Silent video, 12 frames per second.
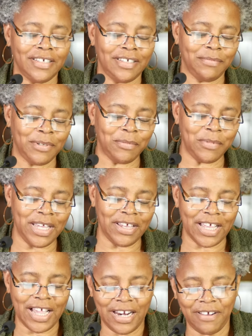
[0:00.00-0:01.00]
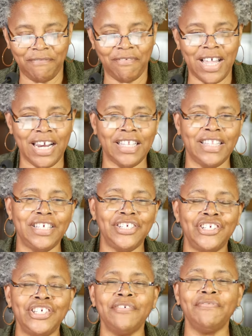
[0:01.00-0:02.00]
And when we had kind of finally
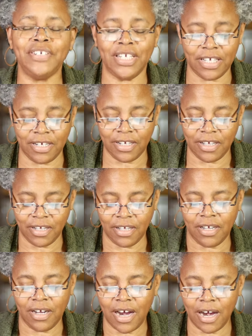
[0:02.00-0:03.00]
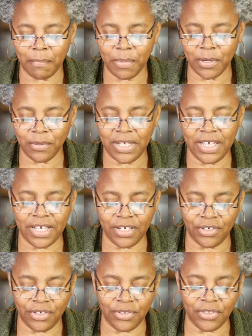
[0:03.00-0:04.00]
shifted our boat
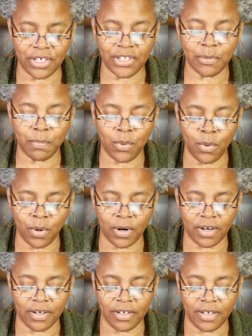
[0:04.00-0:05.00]
into this port,